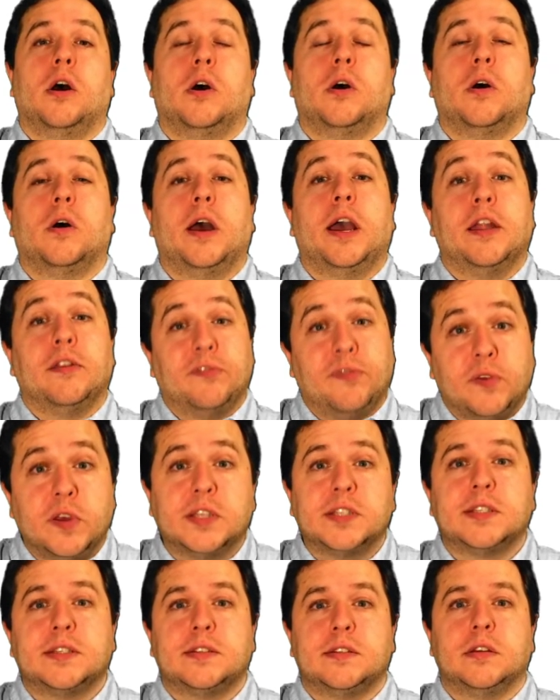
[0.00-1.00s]
and
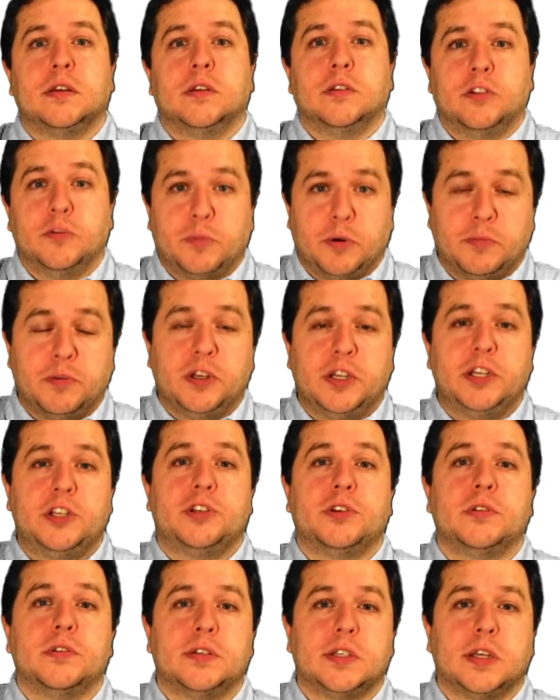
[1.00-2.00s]
fixed the
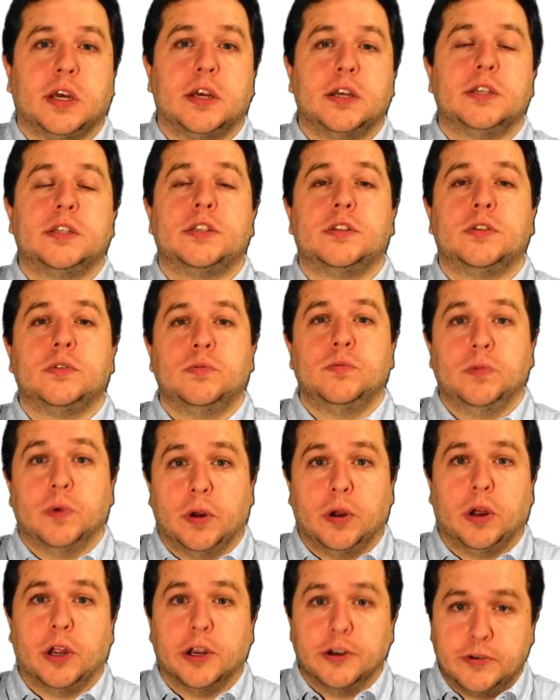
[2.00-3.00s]
population size to
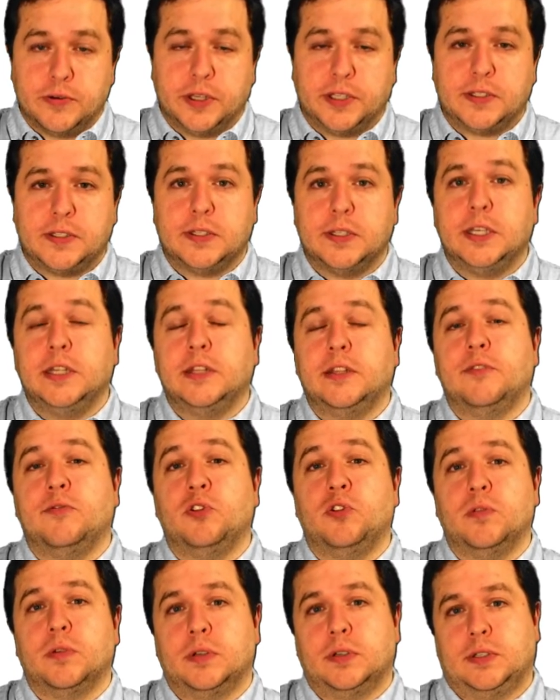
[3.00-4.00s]
100
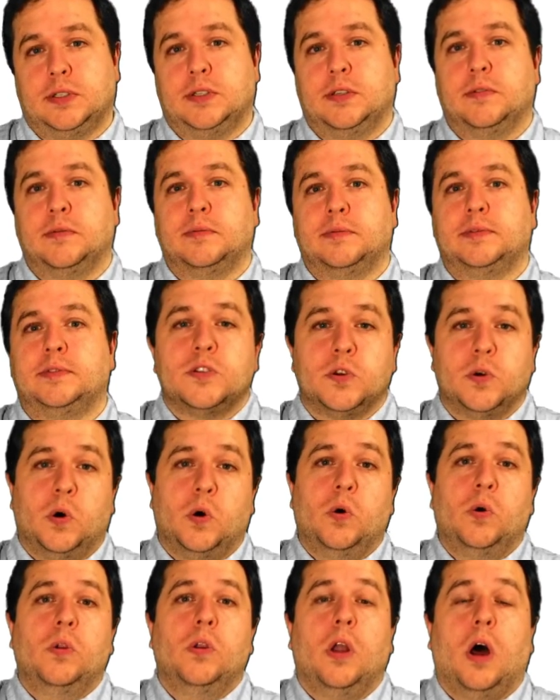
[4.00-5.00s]
individuals.
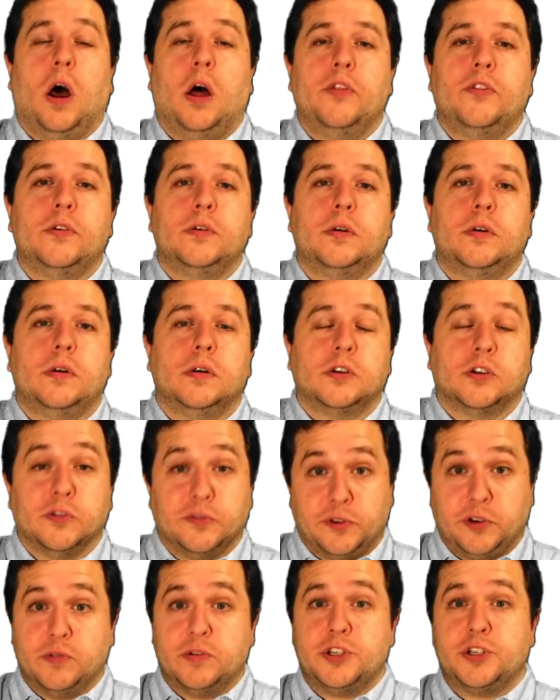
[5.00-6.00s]
All other
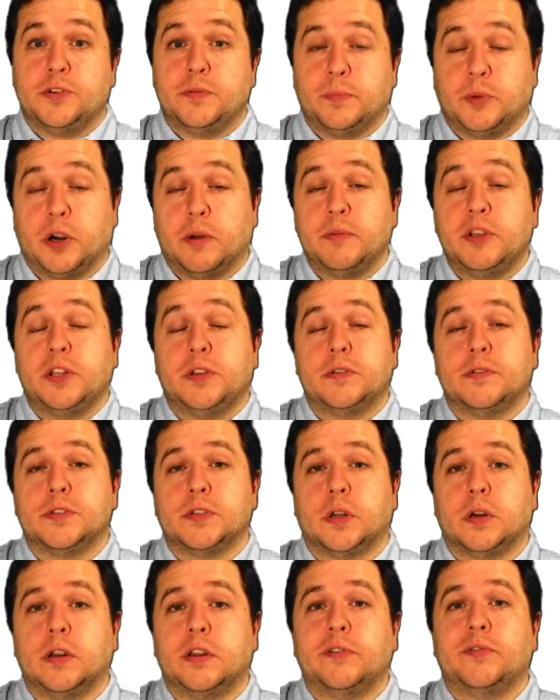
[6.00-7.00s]
configuration parameters
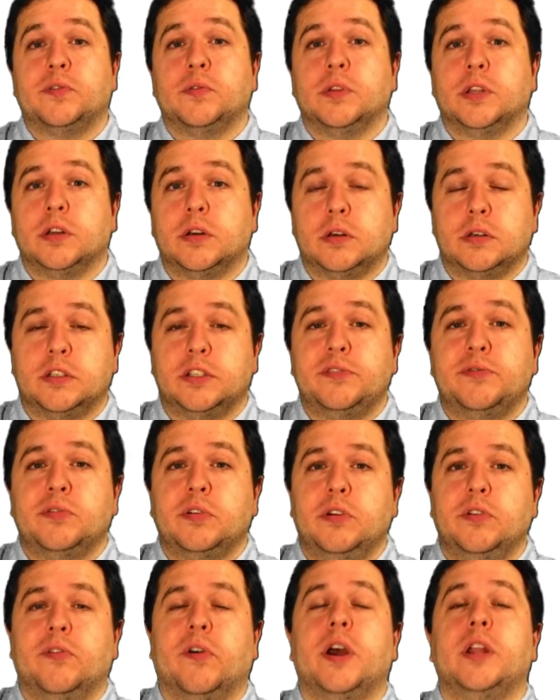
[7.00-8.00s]
are left to their
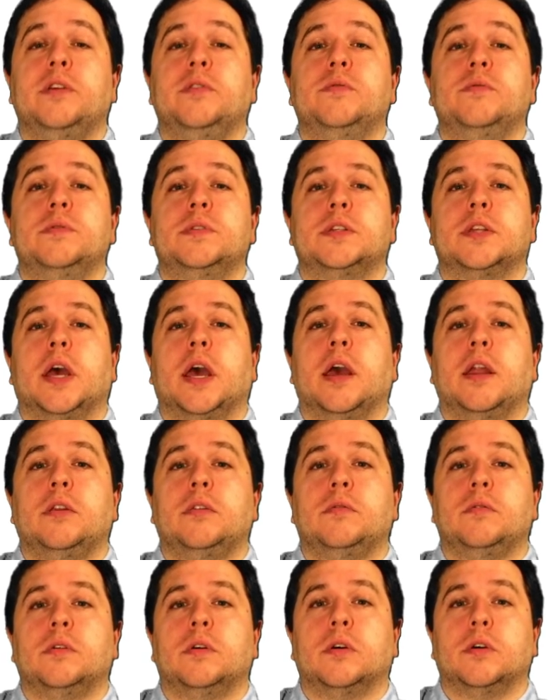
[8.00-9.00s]
default values,
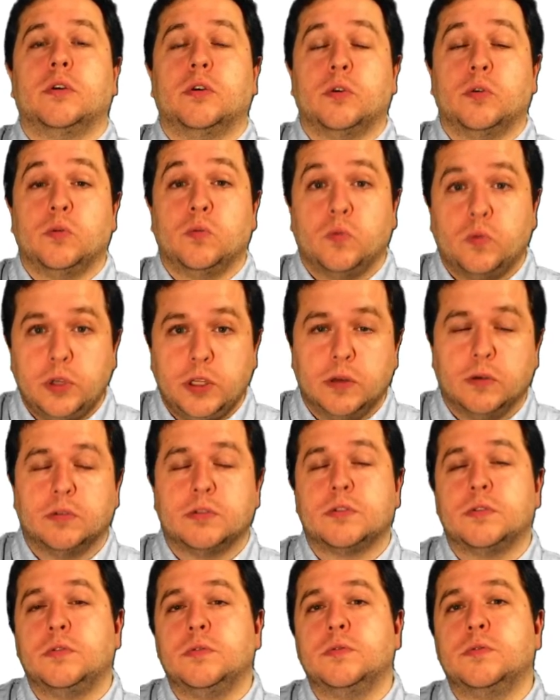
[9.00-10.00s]
and we
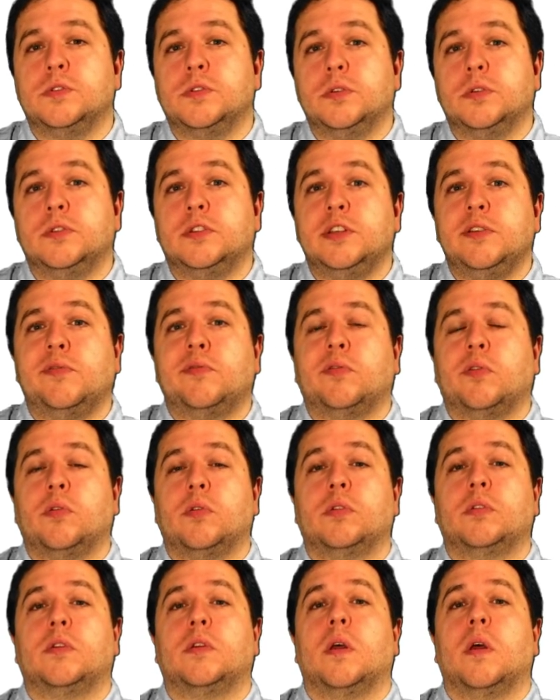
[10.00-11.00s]
also use the
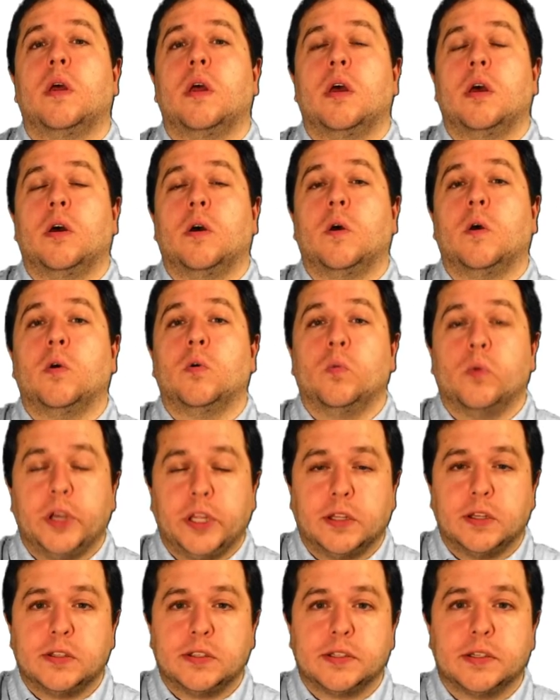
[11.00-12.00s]
default
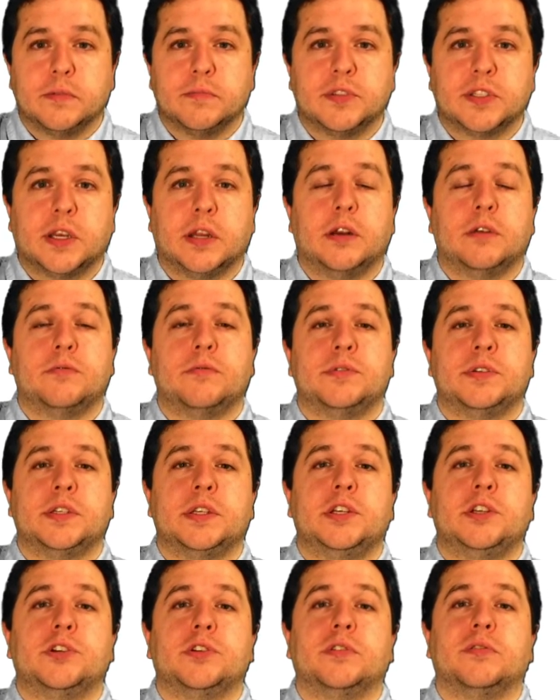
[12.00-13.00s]
weighted sum
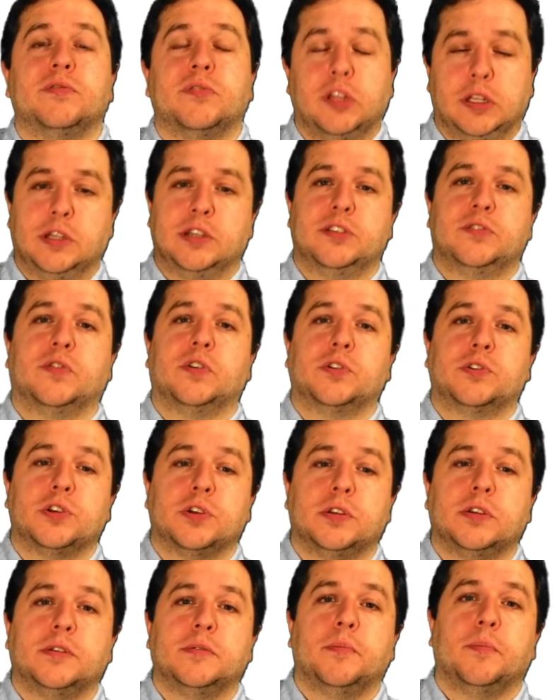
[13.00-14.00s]
scalarization fitness
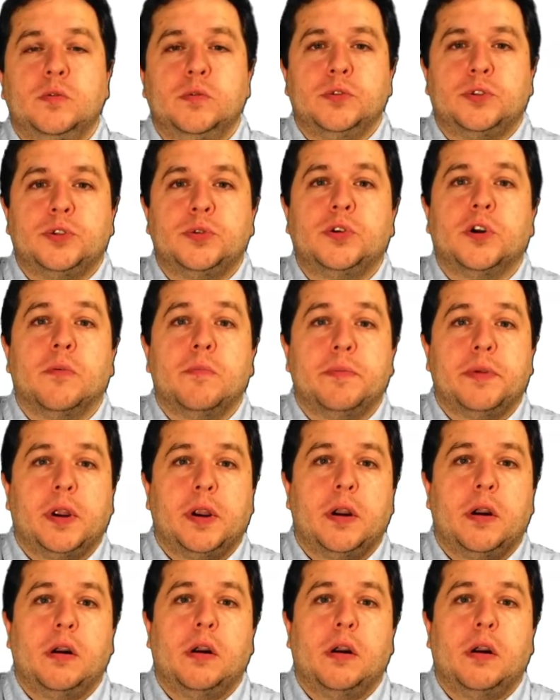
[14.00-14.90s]
function. To compare